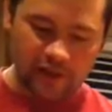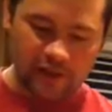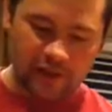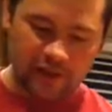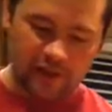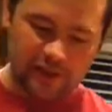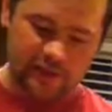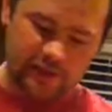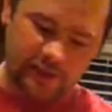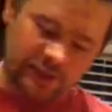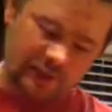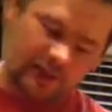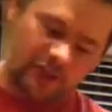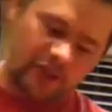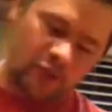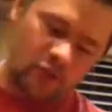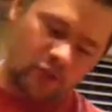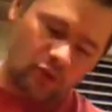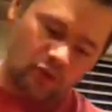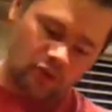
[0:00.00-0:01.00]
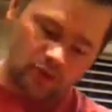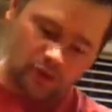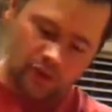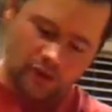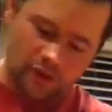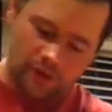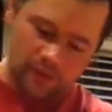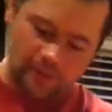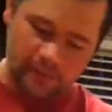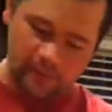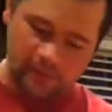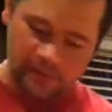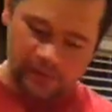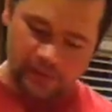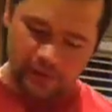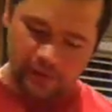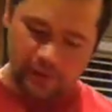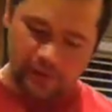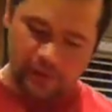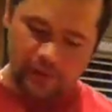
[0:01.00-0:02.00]
I'd say 1/4 cup
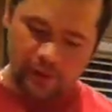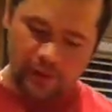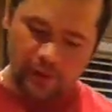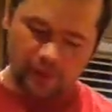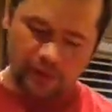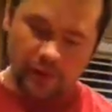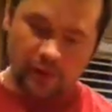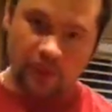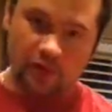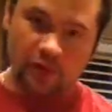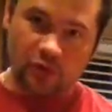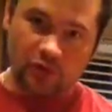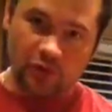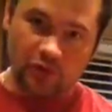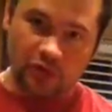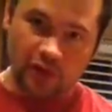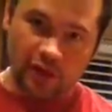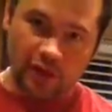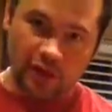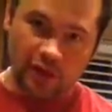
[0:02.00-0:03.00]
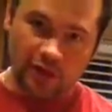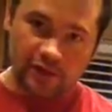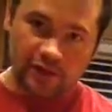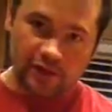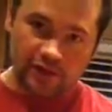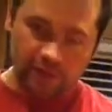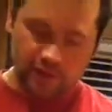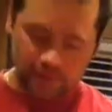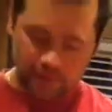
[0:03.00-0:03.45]
of soy sauce.